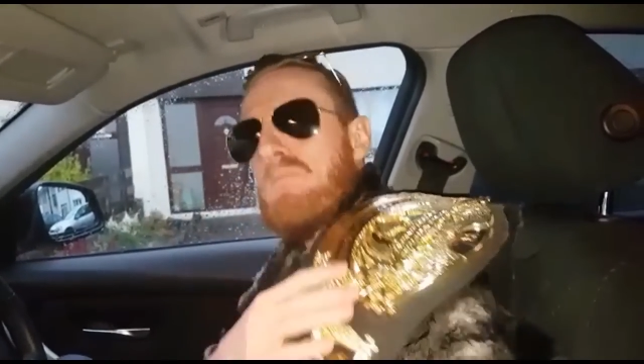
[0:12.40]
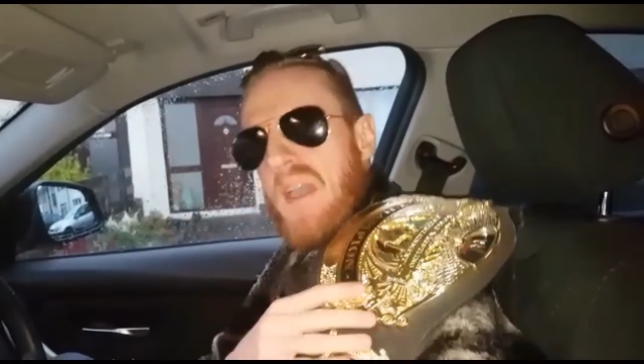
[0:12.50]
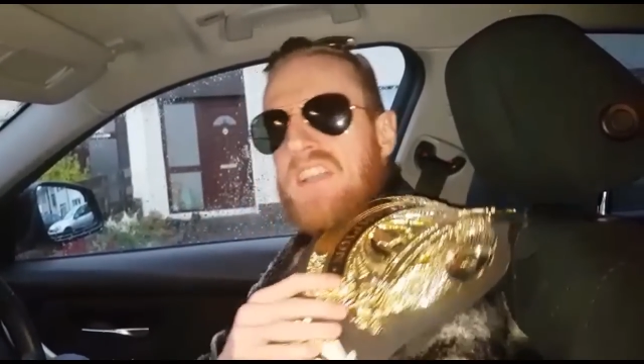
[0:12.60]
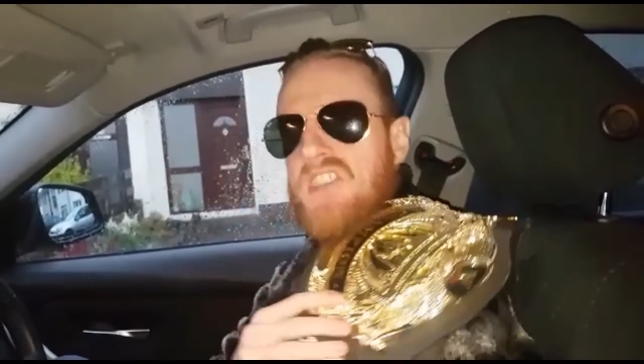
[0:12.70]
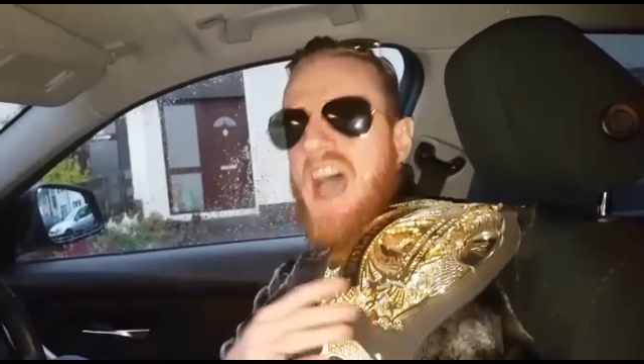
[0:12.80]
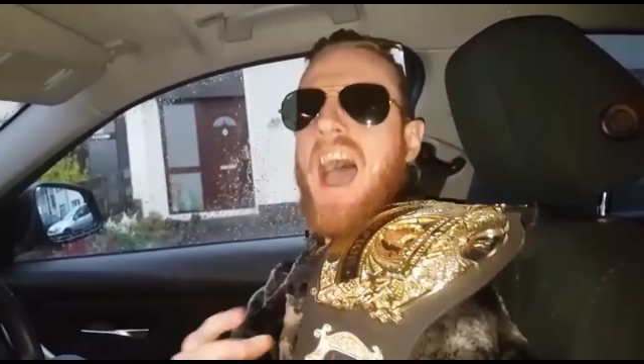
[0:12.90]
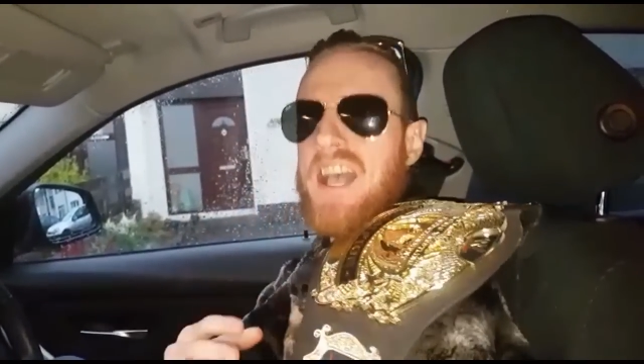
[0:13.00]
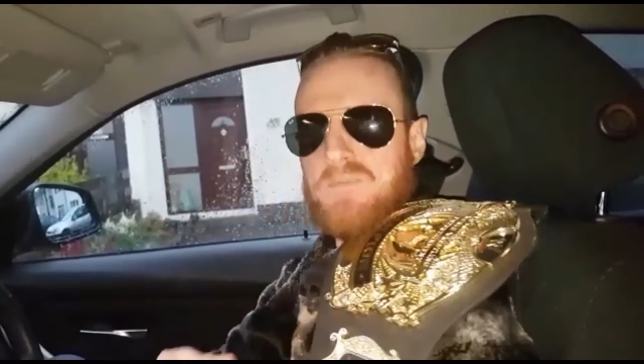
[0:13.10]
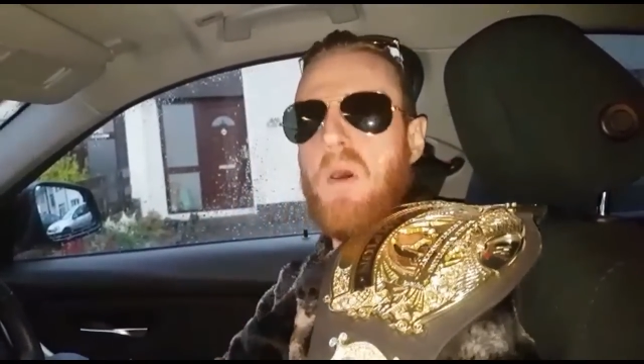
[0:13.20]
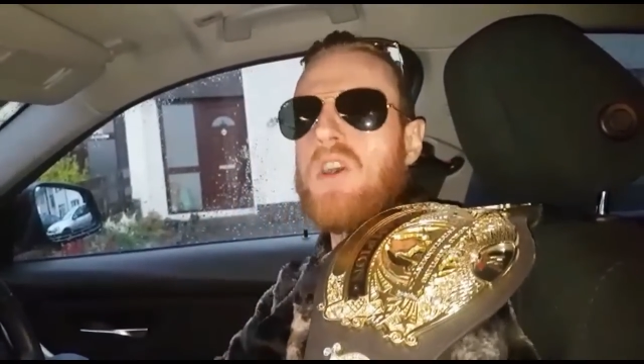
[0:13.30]
Bitch
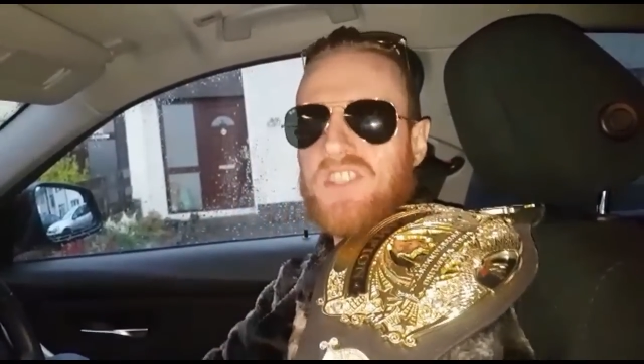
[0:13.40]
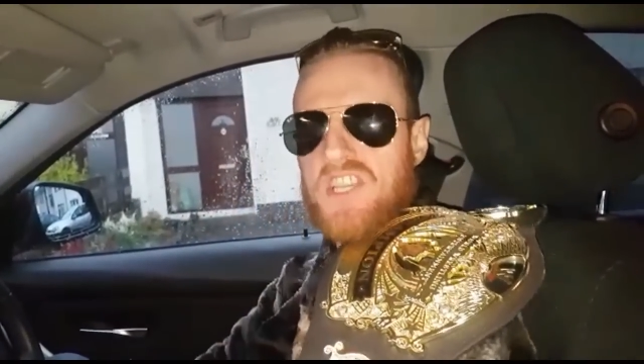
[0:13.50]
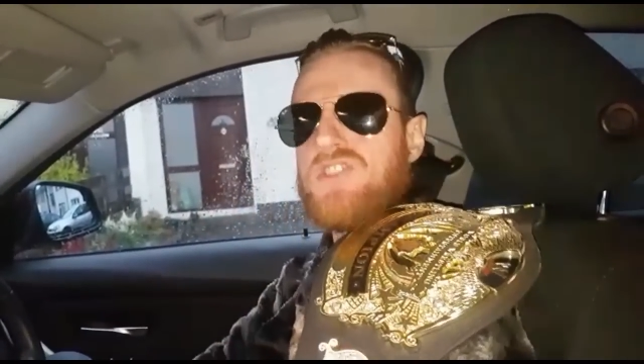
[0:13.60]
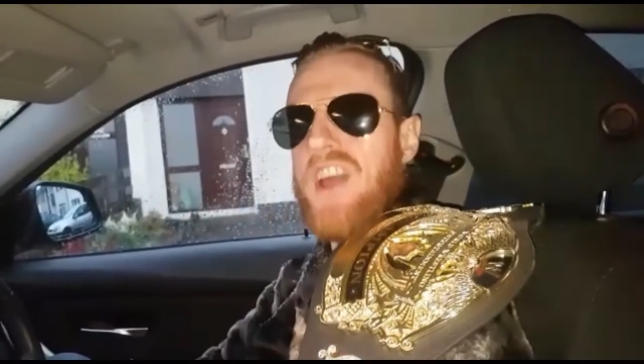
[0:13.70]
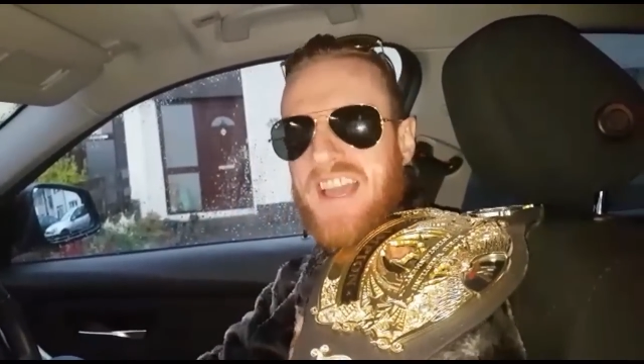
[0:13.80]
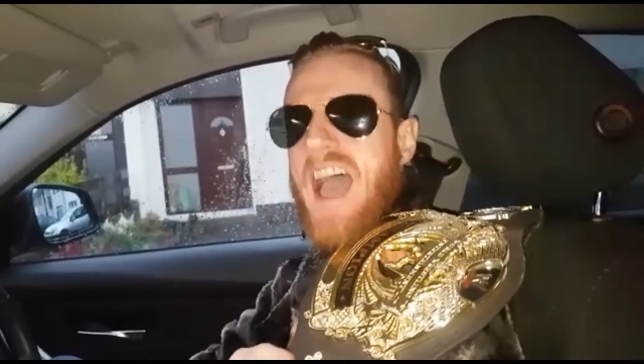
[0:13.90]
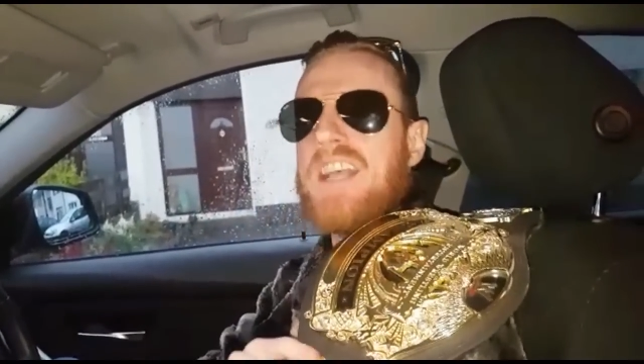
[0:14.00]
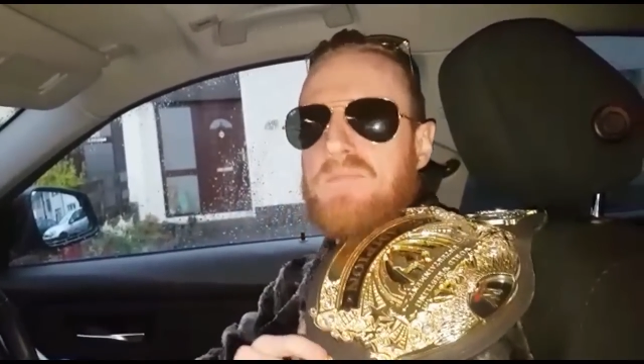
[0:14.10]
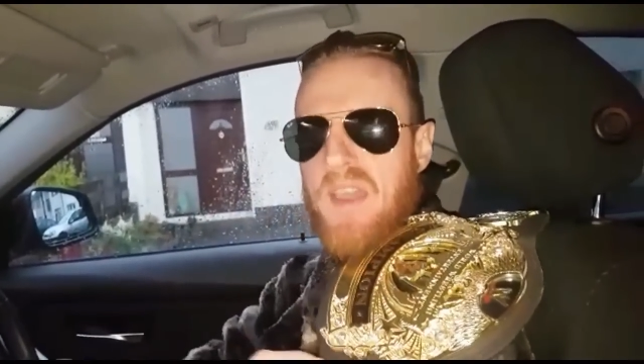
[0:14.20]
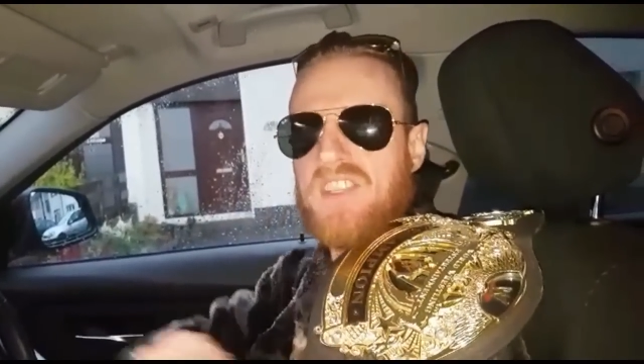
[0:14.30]
ass pussy trick
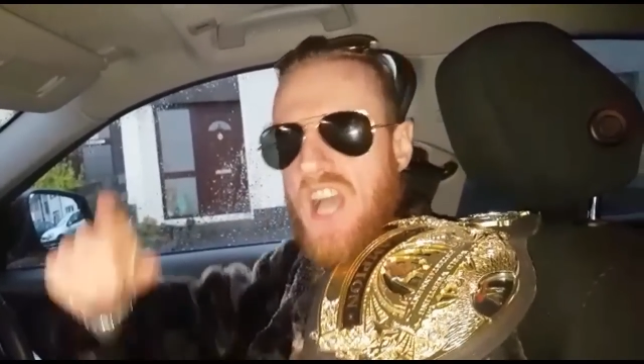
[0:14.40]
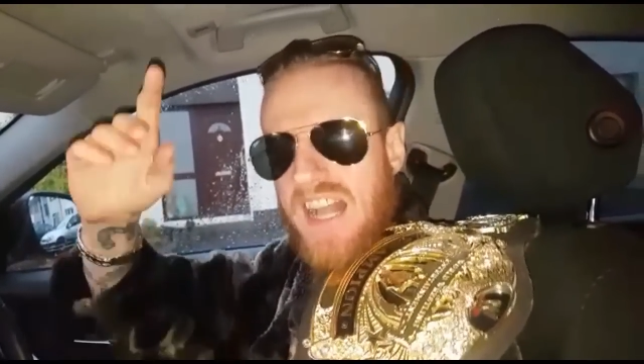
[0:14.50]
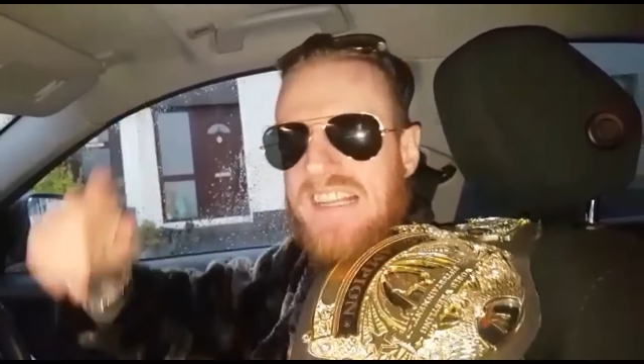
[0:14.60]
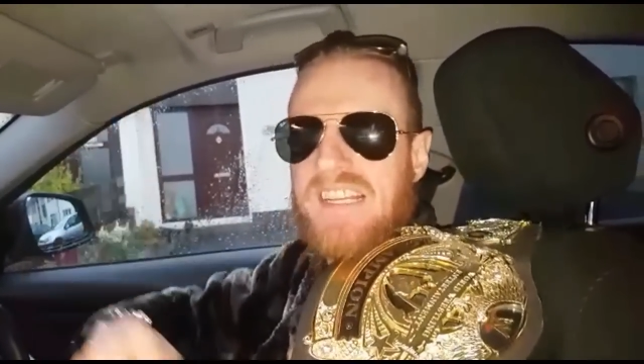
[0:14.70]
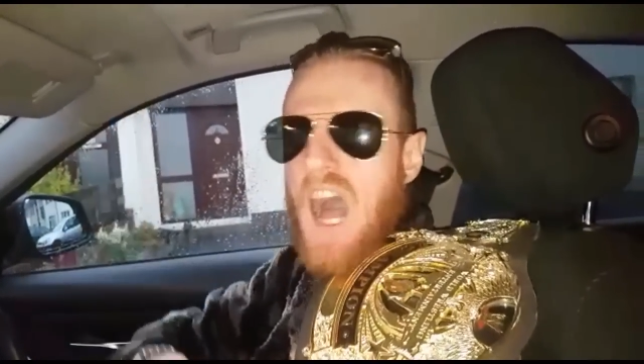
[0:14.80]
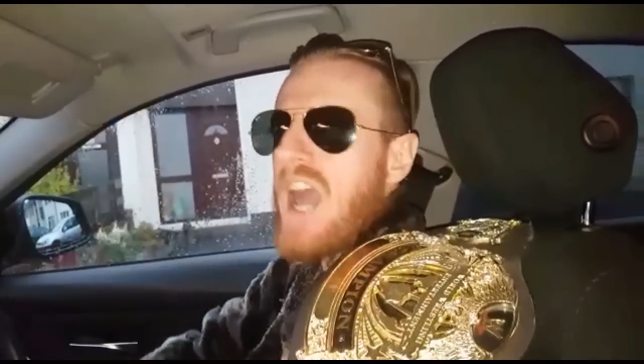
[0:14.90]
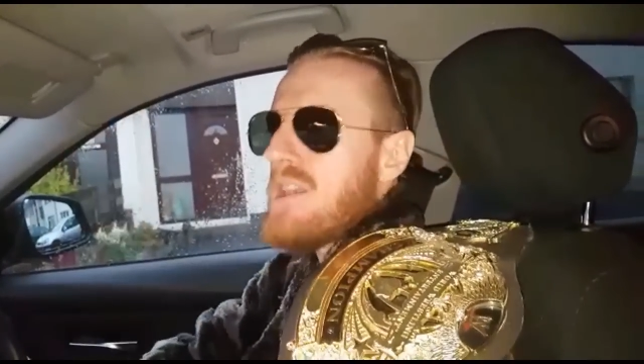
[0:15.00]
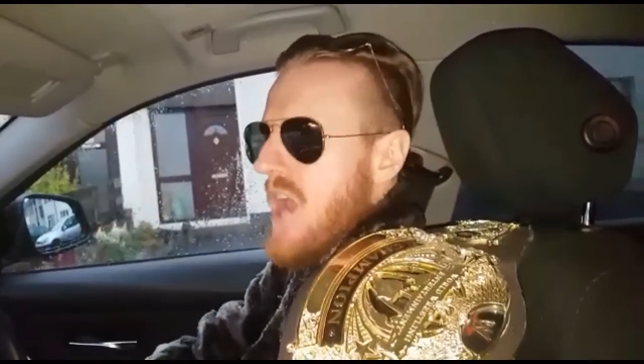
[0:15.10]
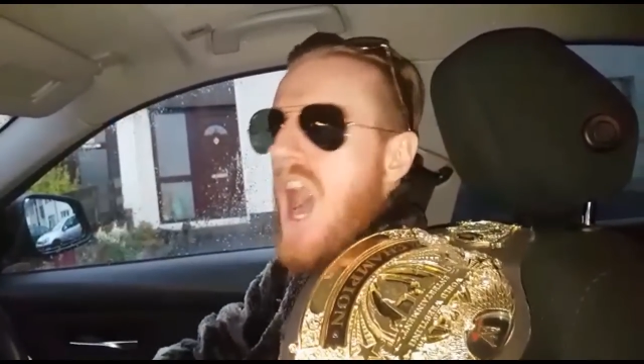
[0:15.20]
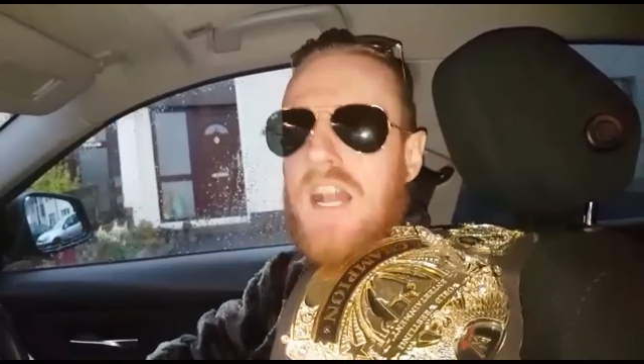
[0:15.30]
ass bitch.
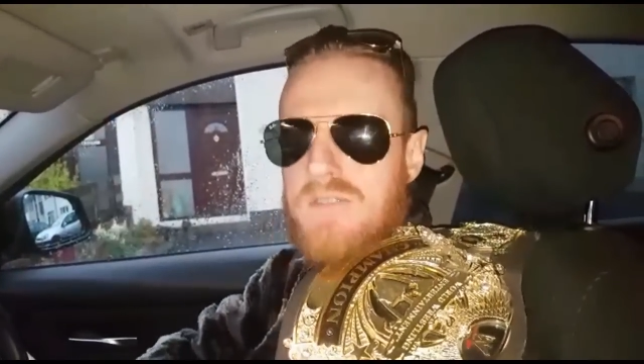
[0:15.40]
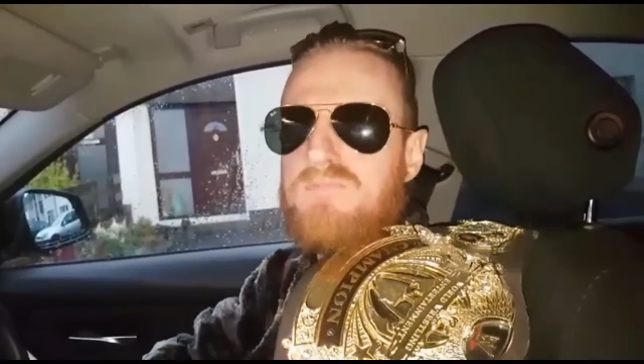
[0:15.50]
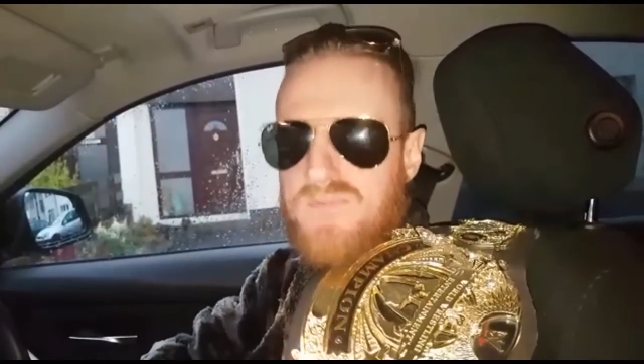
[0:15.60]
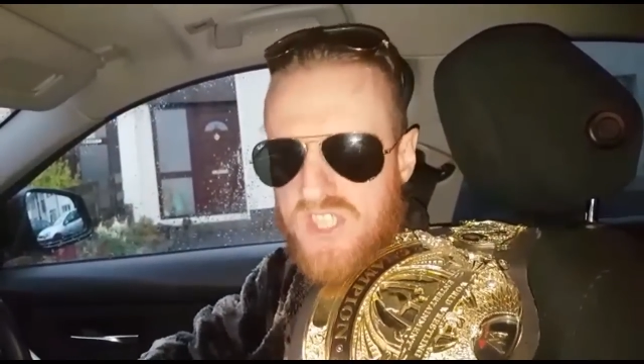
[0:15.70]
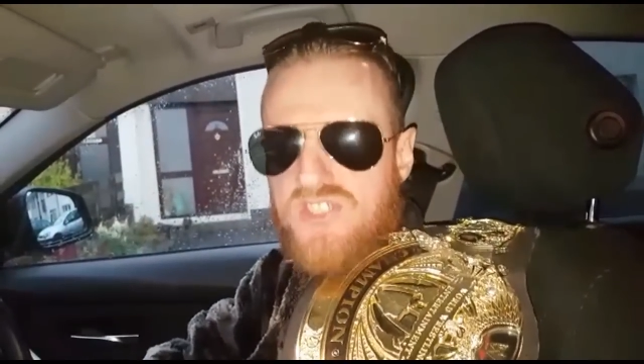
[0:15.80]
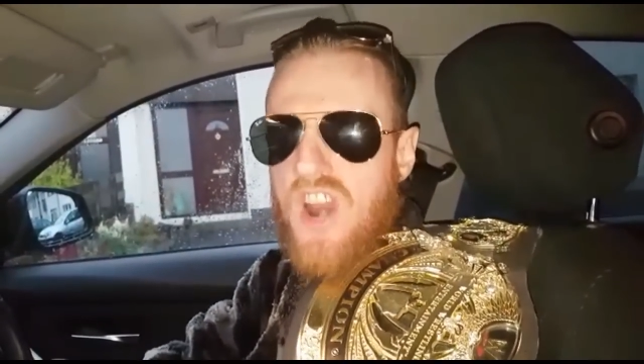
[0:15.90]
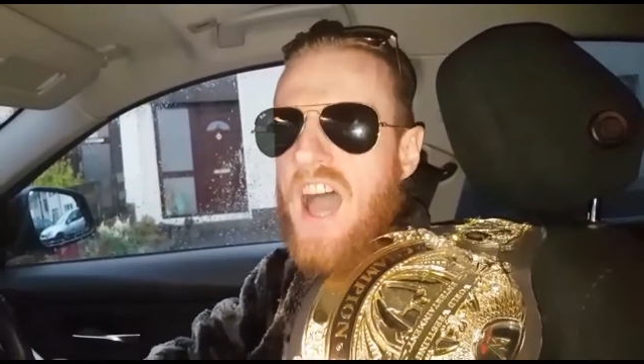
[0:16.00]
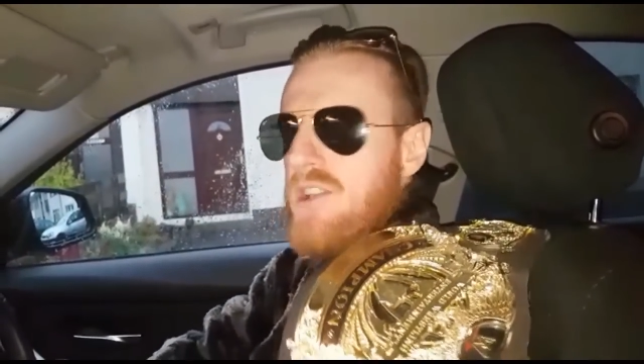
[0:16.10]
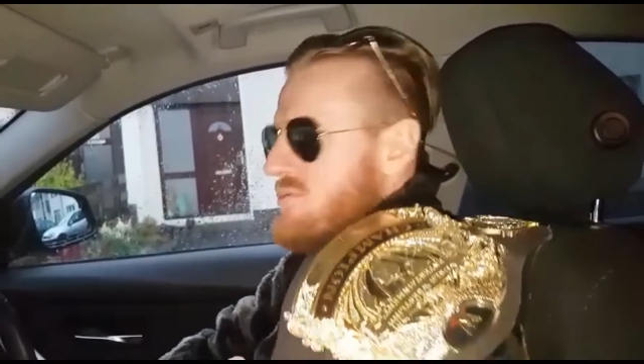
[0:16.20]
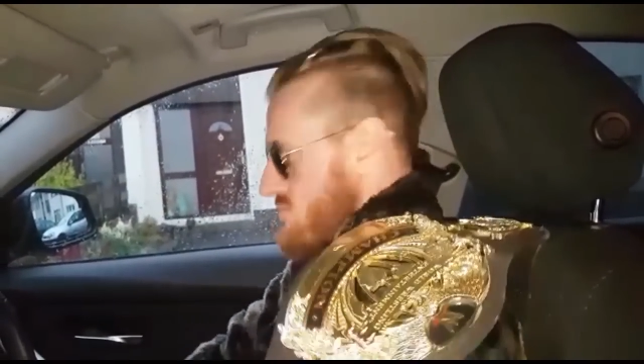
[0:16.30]
I'll
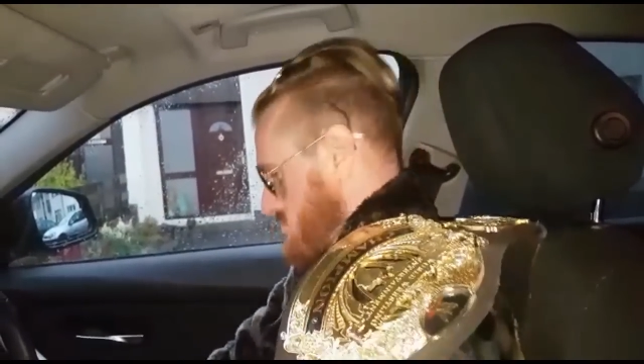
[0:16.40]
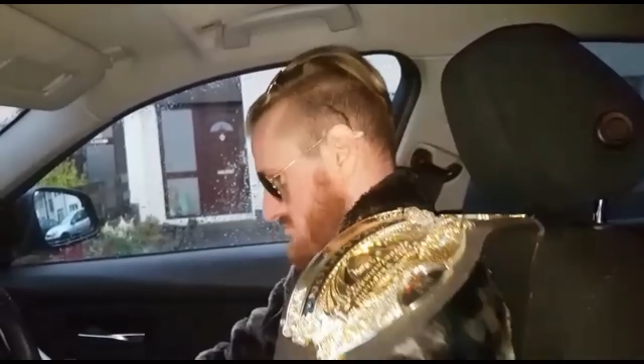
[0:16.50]
destroy you.